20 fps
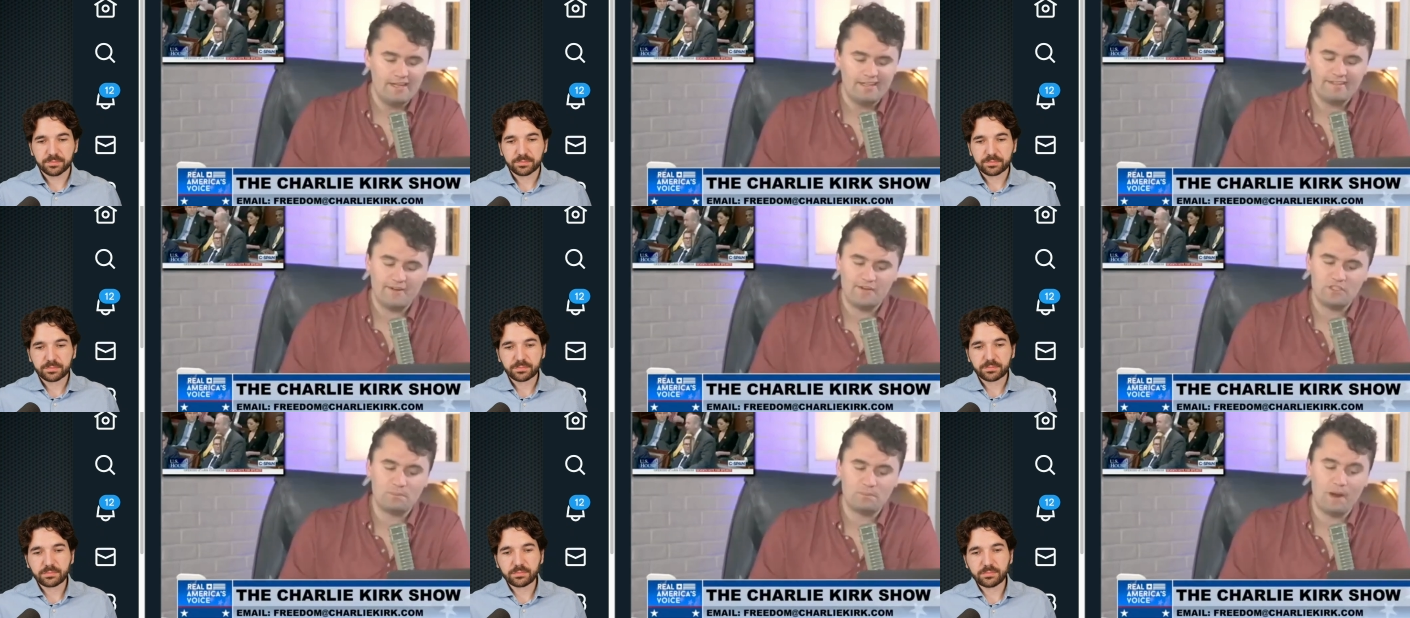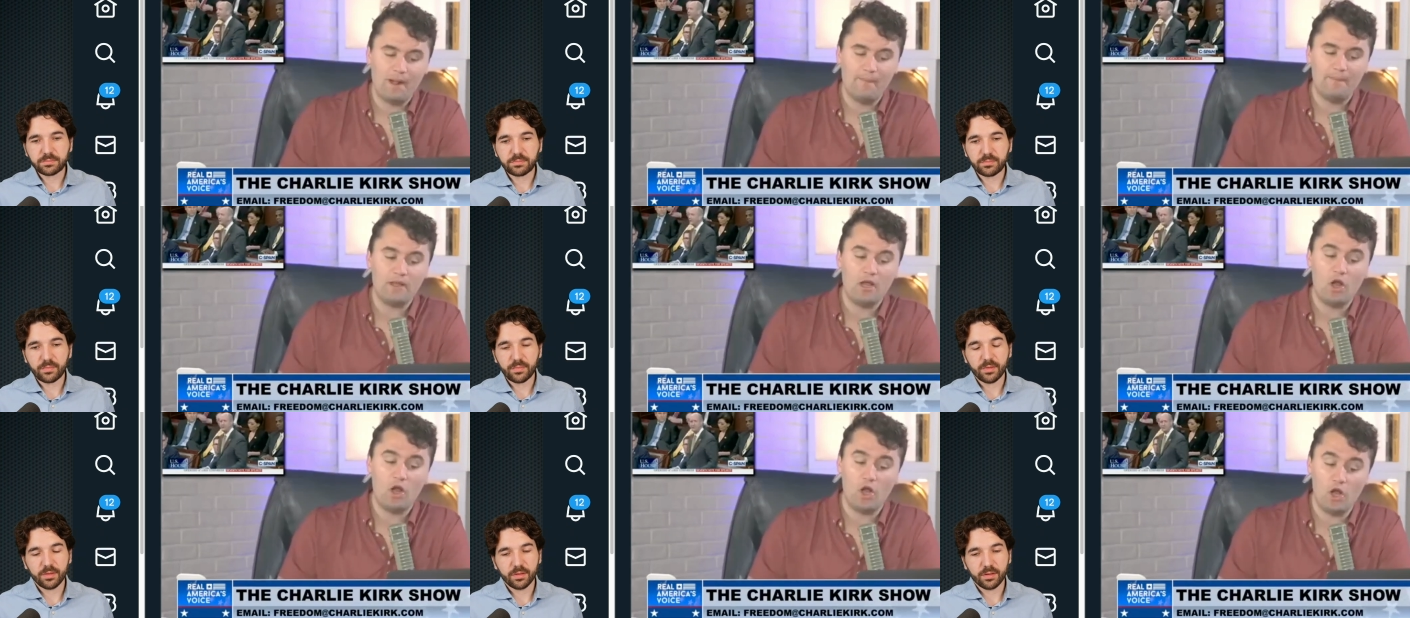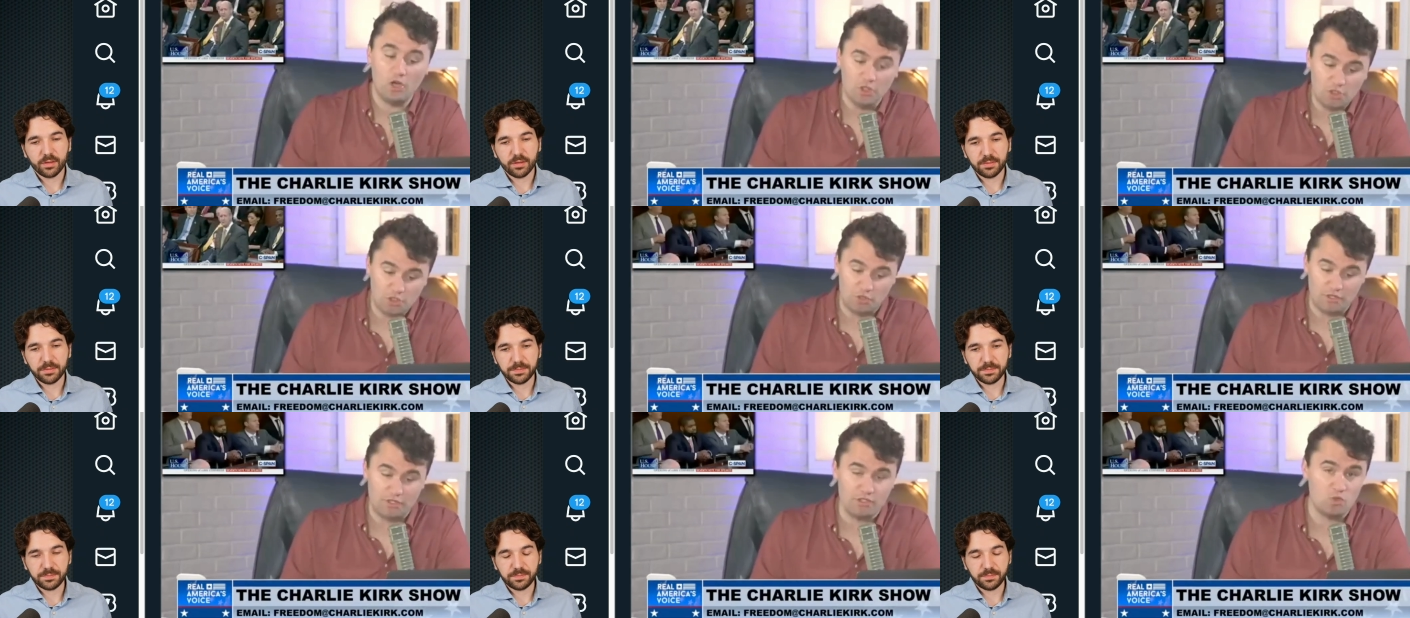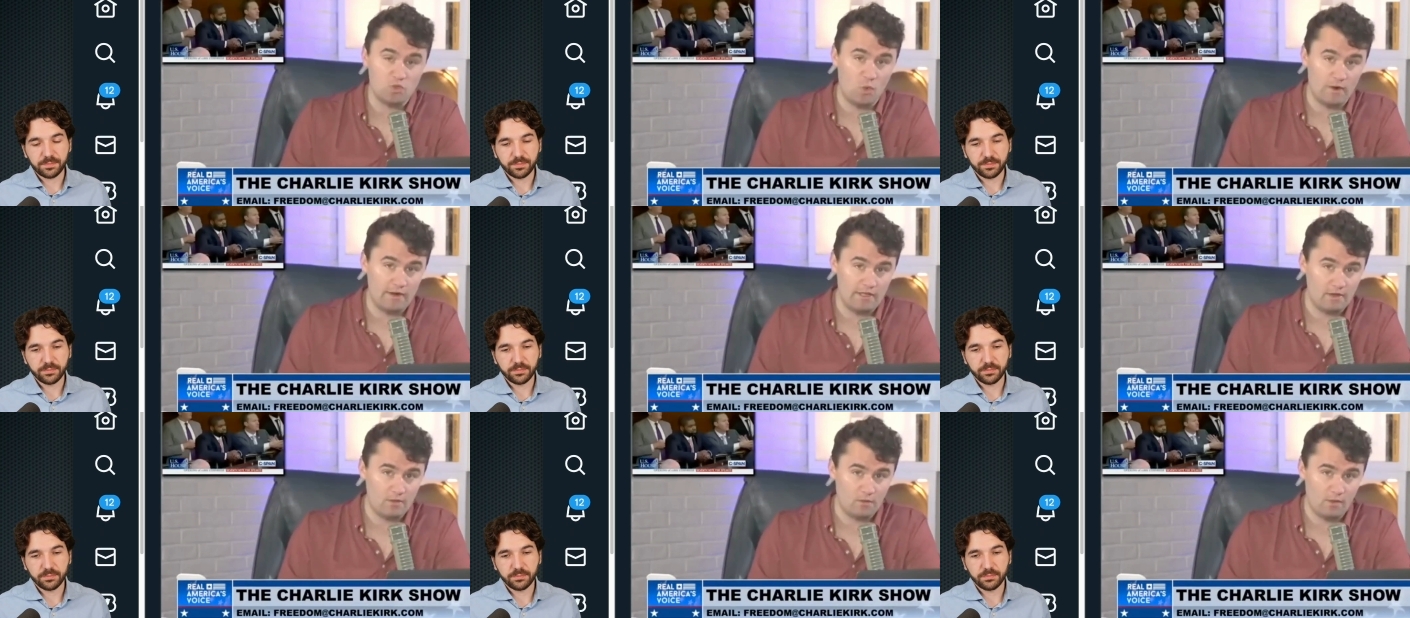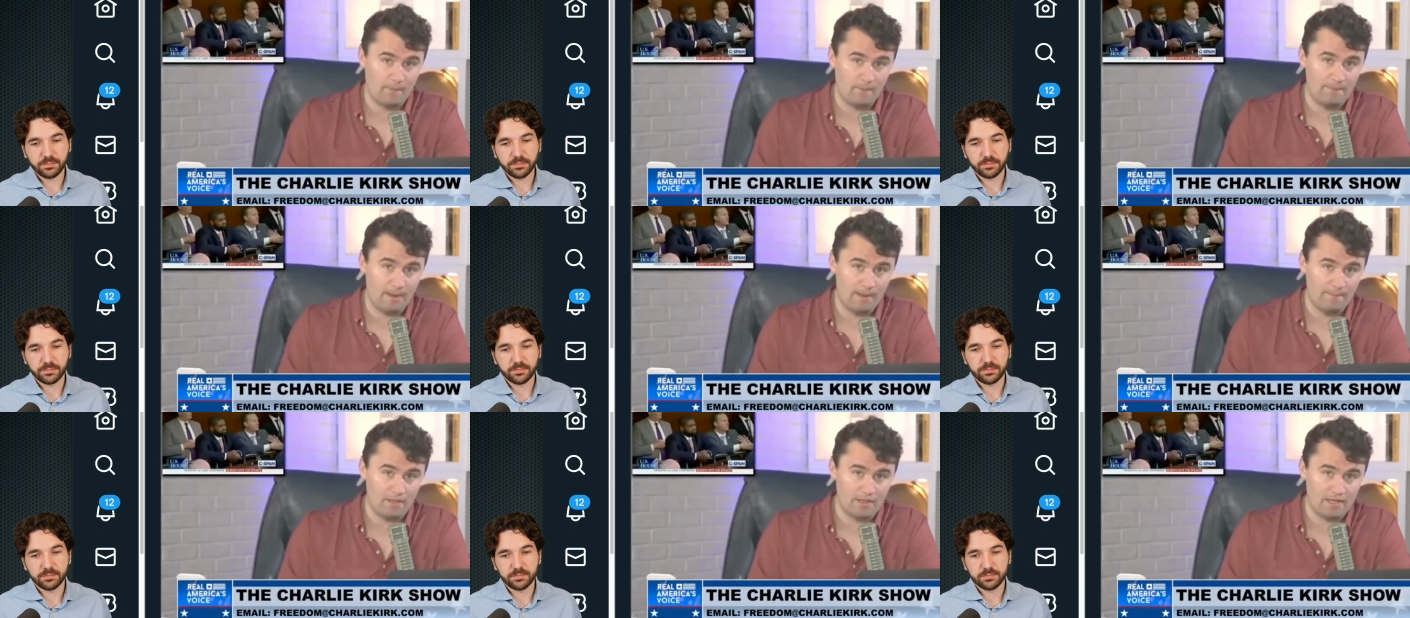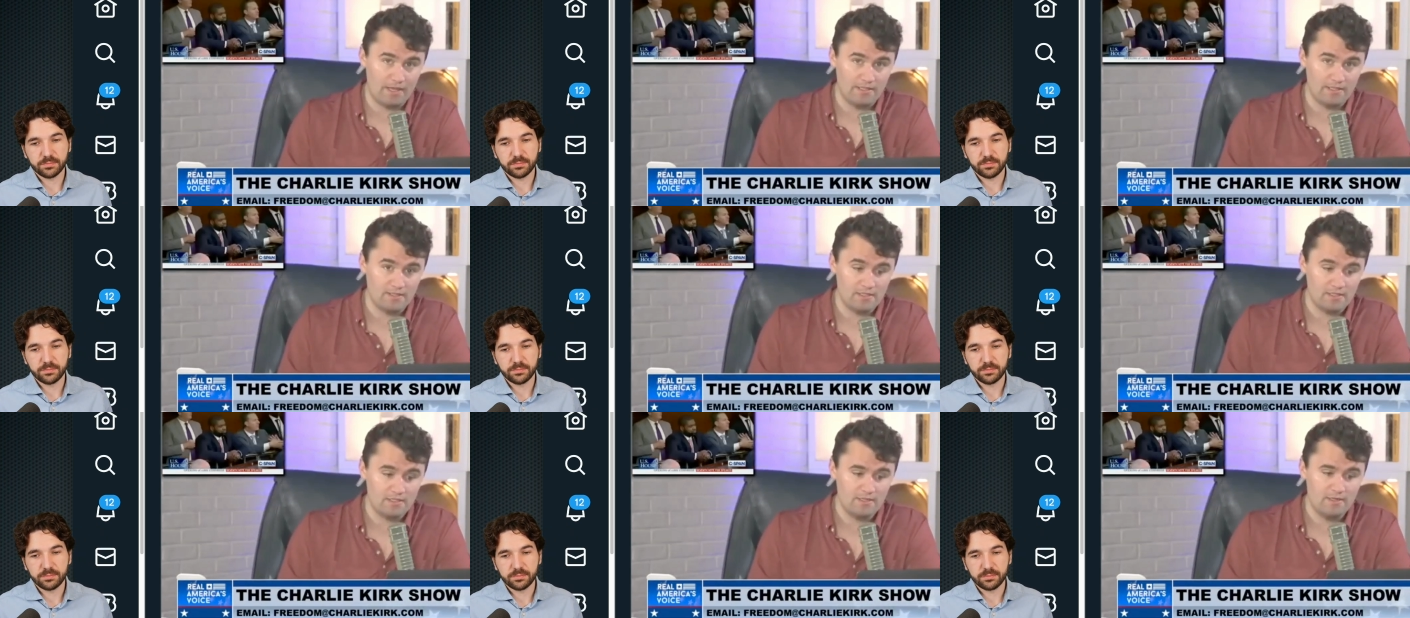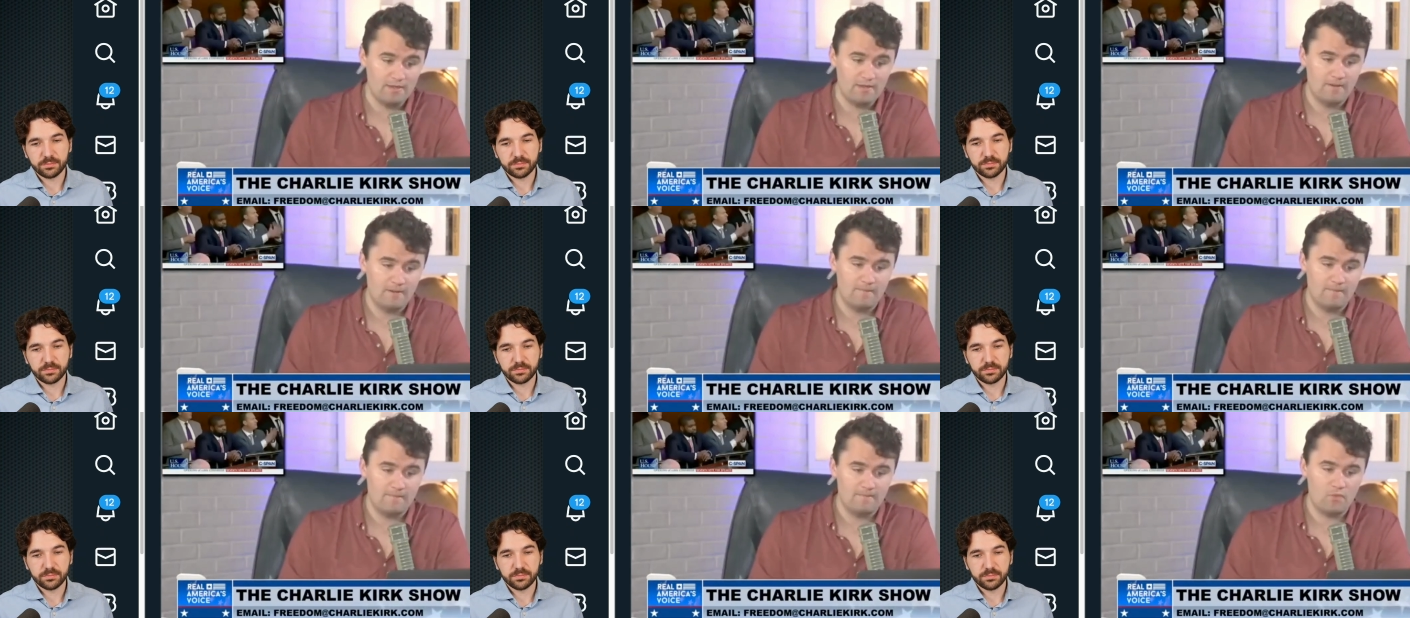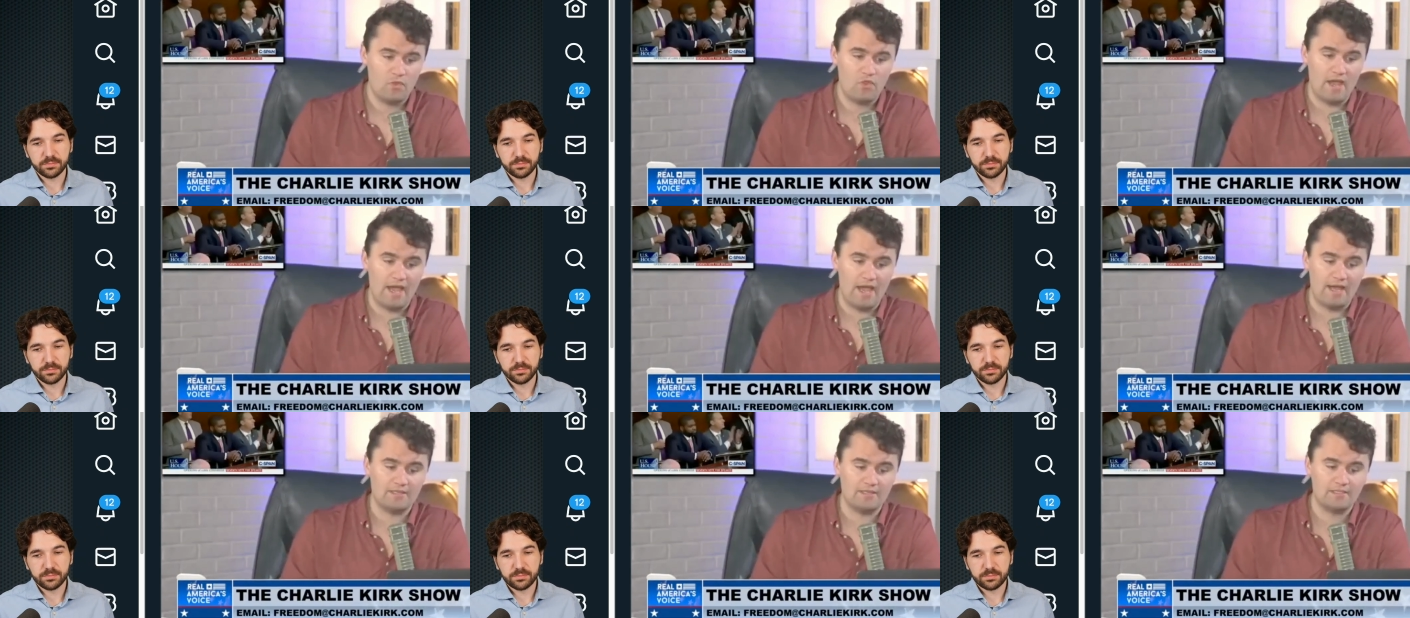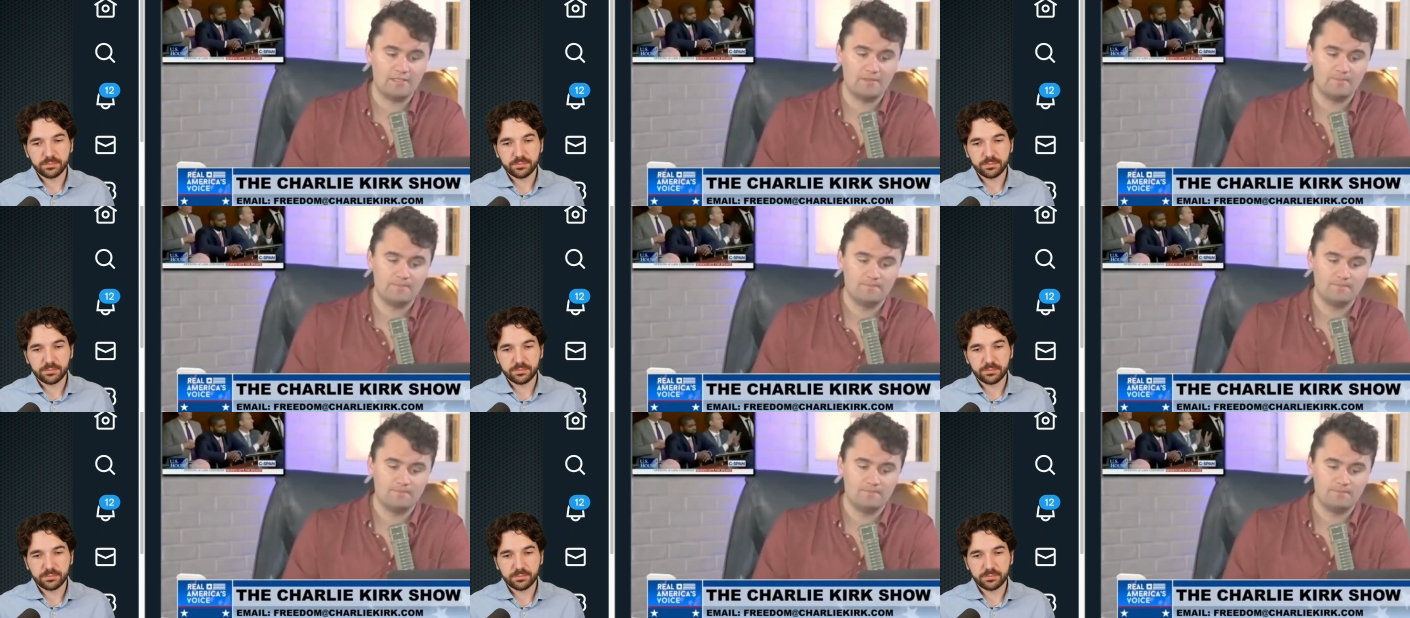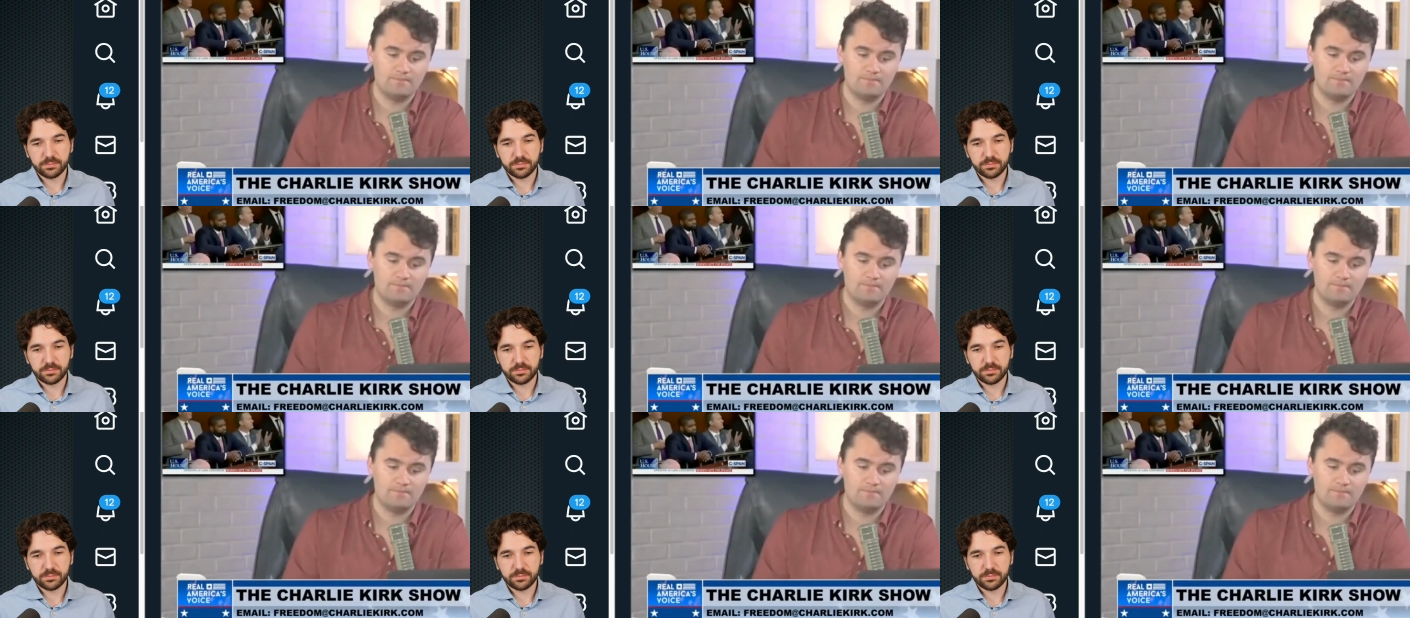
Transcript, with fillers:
Speaker 1: There's probably 120 Republicans that